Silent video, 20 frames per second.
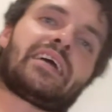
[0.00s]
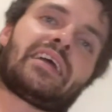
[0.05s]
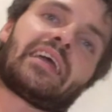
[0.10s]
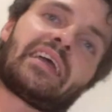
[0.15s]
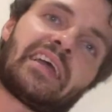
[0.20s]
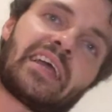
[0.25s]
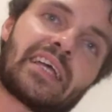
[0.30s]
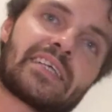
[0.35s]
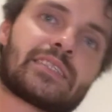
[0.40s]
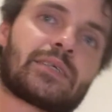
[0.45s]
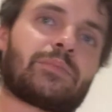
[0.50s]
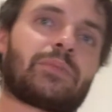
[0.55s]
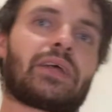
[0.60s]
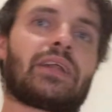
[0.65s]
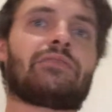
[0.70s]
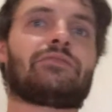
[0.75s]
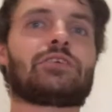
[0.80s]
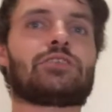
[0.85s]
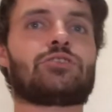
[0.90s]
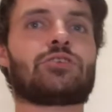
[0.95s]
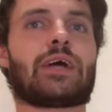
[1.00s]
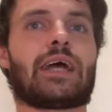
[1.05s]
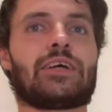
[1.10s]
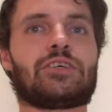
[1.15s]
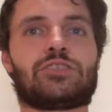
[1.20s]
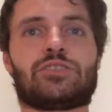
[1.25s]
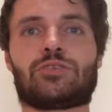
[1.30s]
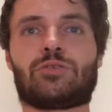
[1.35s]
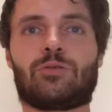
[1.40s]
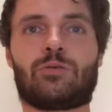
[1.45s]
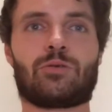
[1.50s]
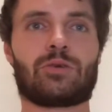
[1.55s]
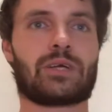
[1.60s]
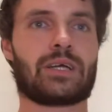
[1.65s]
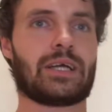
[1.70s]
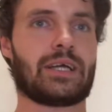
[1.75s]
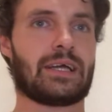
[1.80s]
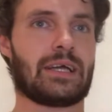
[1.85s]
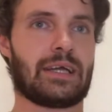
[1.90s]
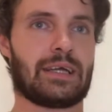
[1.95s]
He is a bit of a trash
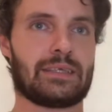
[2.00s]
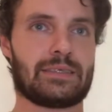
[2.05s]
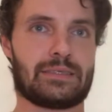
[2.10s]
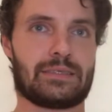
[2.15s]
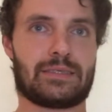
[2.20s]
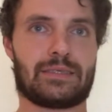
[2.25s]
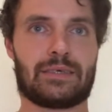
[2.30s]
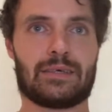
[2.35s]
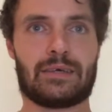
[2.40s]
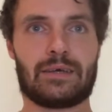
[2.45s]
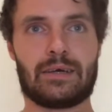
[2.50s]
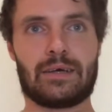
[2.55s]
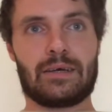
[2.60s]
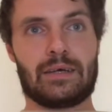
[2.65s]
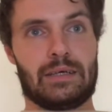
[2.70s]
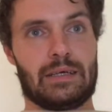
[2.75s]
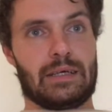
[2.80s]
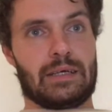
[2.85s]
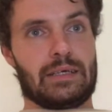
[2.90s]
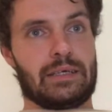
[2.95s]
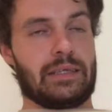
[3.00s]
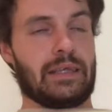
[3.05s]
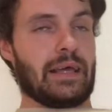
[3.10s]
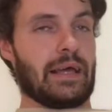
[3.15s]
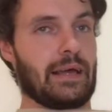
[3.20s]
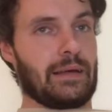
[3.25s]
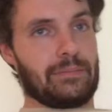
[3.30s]
talker, and he